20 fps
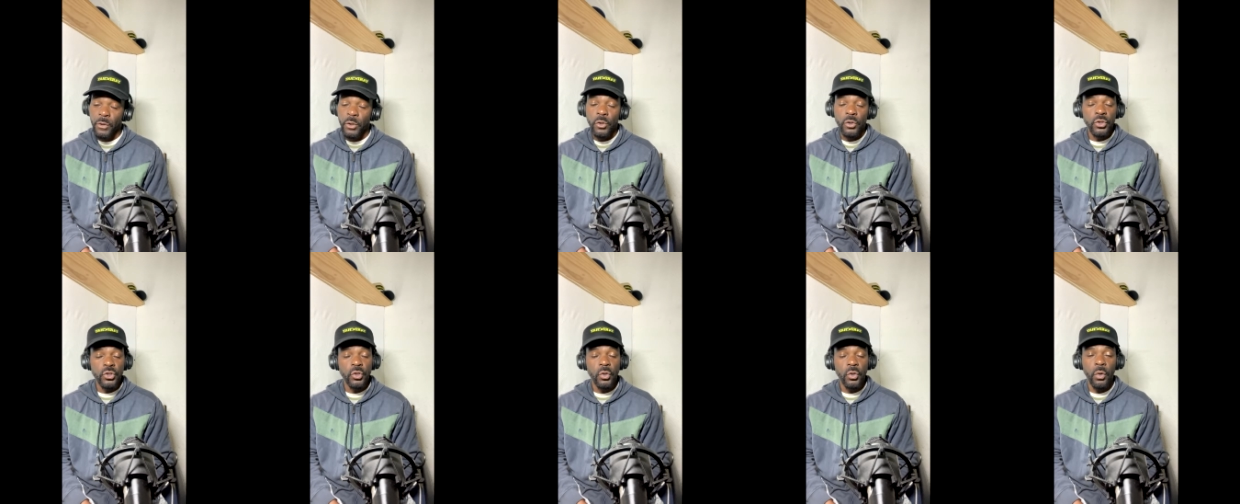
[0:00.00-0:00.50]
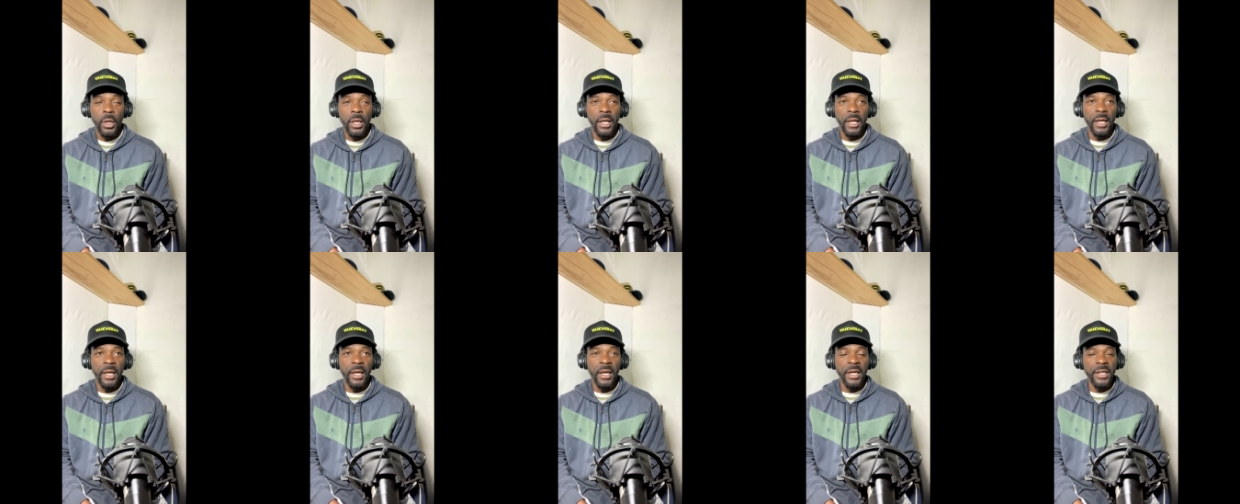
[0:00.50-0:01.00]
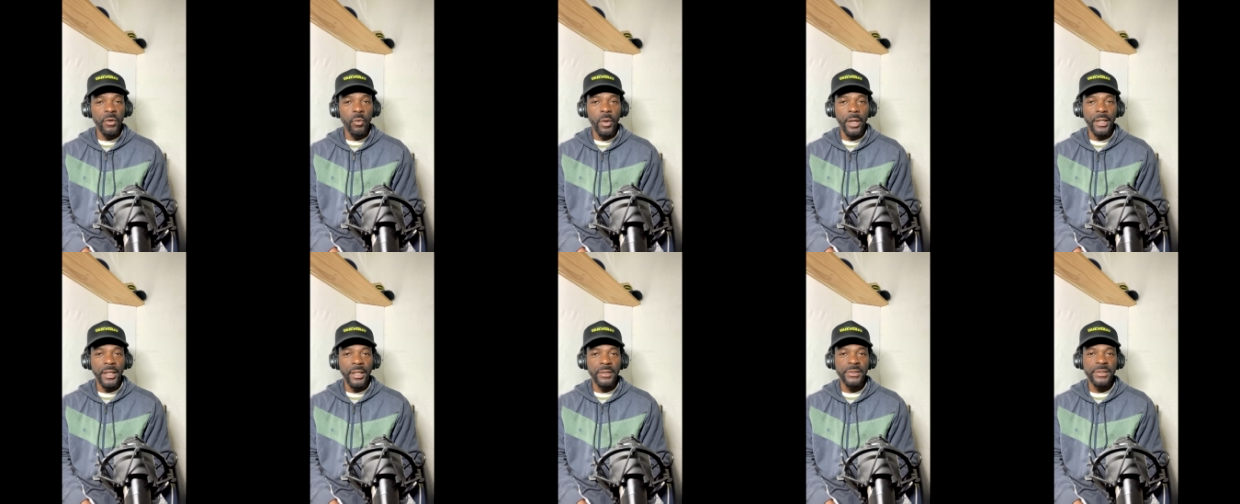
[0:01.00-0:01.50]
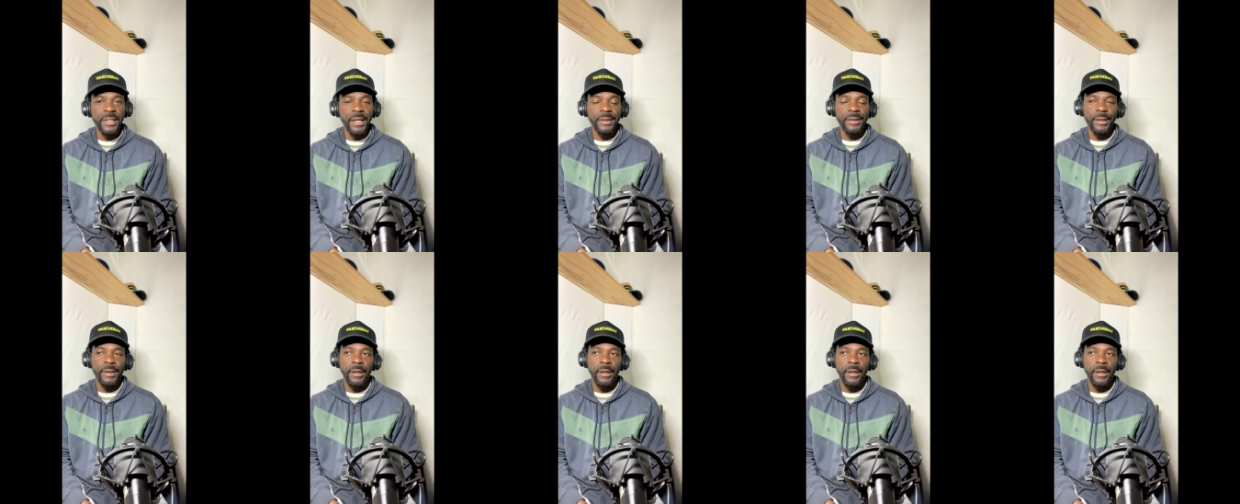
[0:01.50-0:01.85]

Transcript: So anyone else that